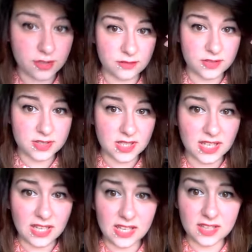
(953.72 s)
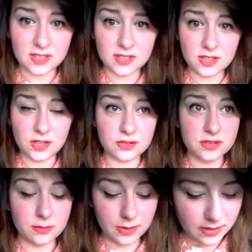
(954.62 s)
Obviously it looks
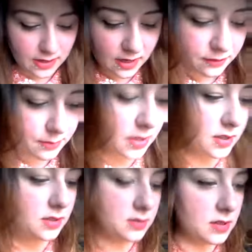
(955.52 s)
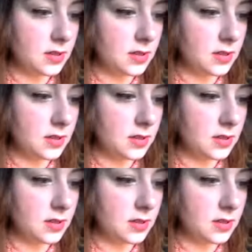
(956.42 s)
a bit naff because